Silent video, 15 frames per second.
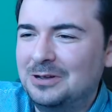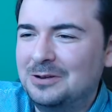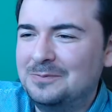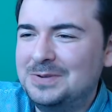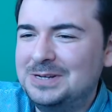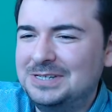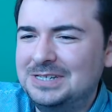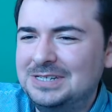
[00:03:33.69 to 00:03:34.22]
on
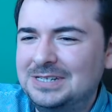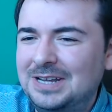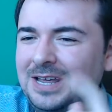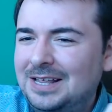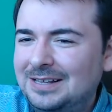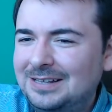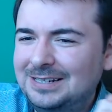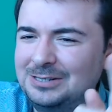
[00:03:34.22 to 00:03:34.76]
PC.
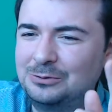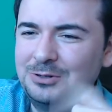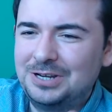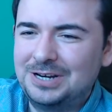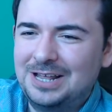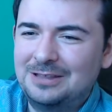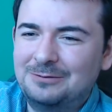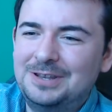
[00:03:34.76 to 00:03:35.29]
Let's load
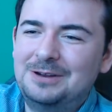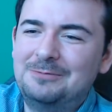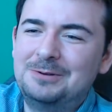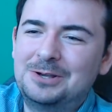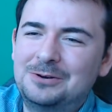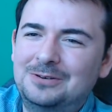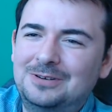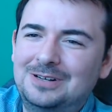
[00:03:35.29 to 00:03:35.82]
another one. There we
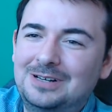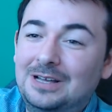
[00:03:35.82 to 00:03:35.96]
go.